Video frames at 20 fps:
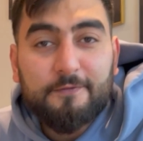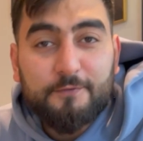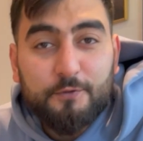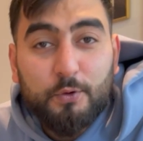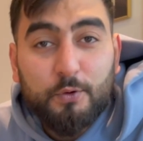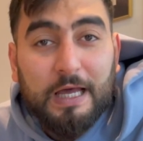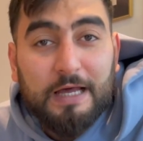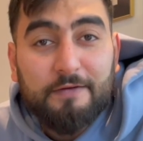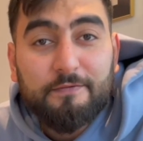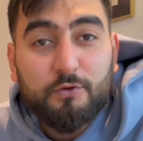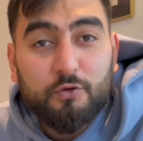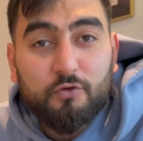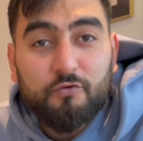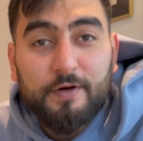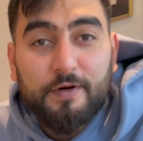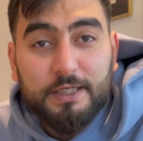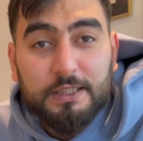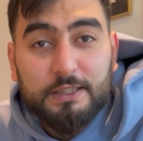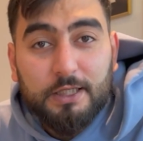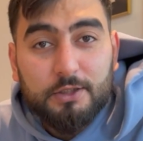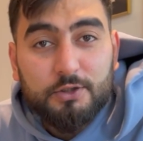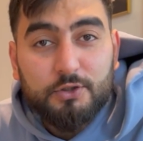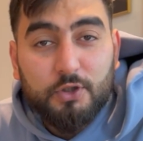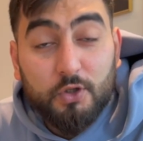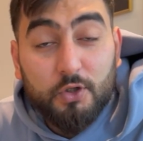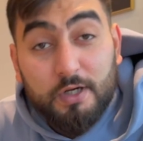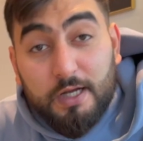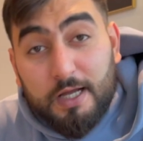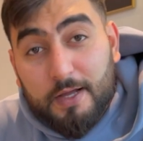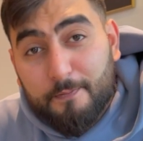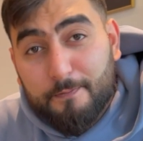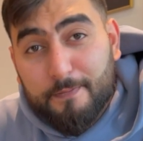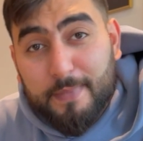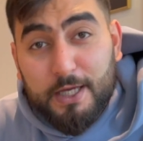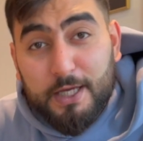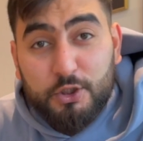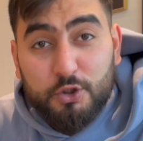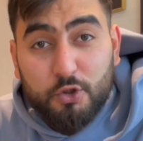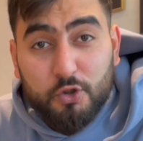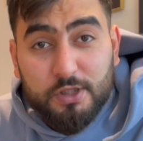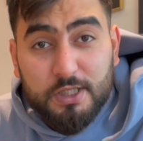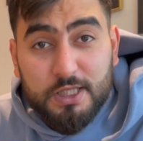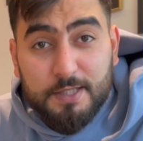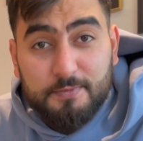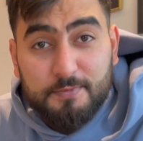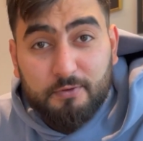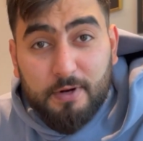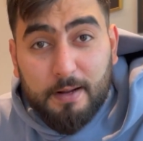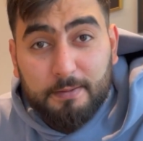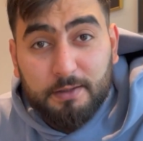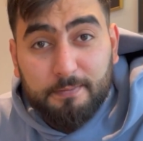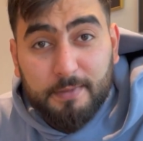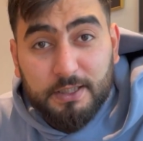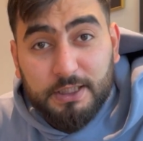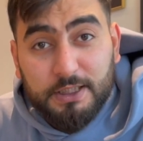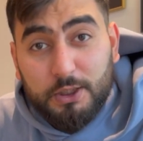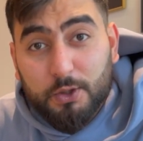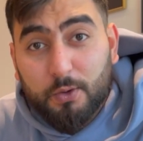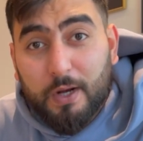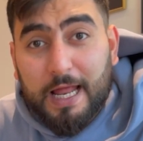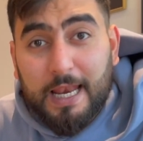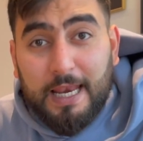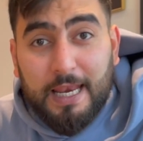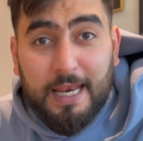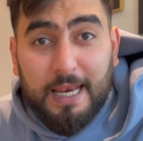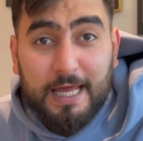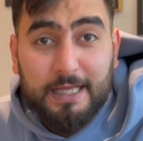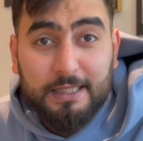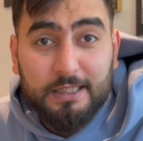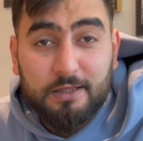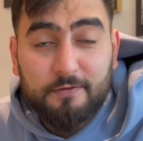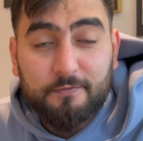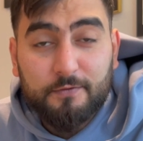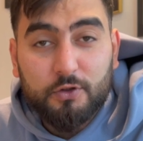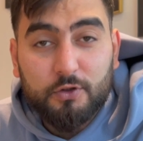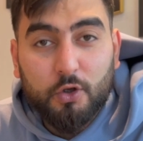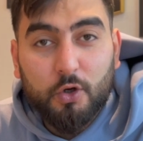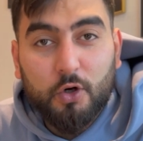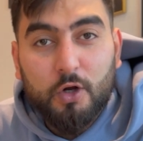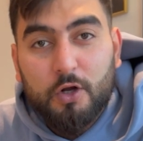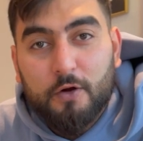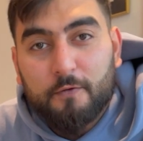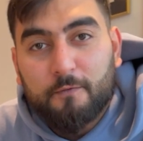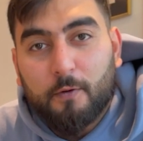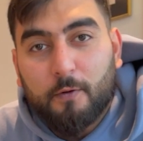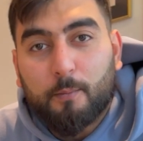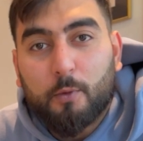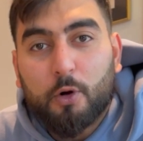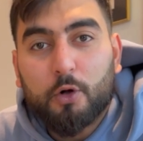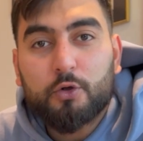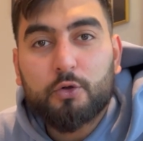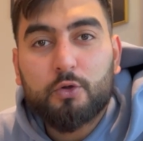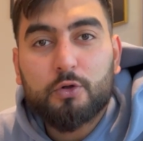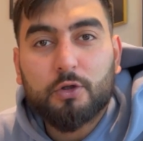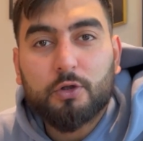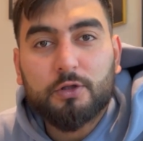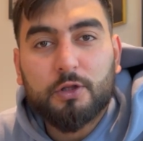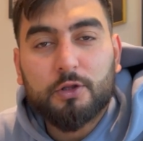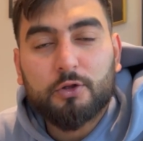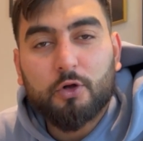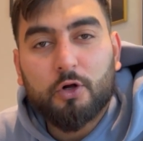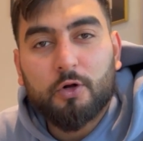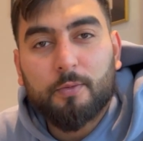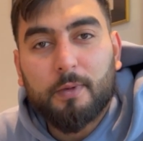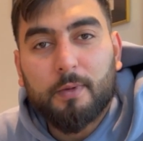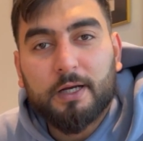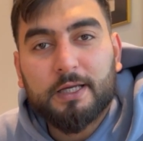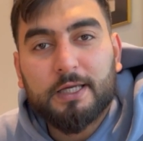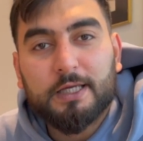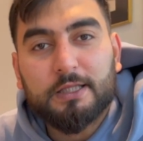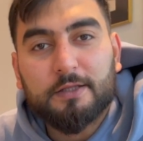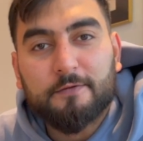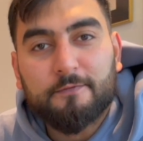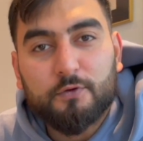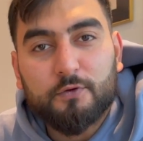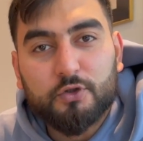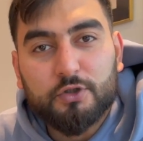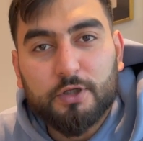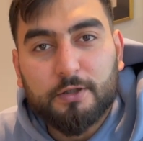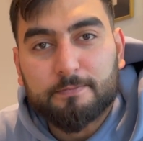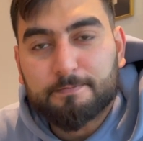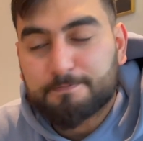you haven't already done so, make sure to subscribe to my channel and like this video for more news on the stock market in the future.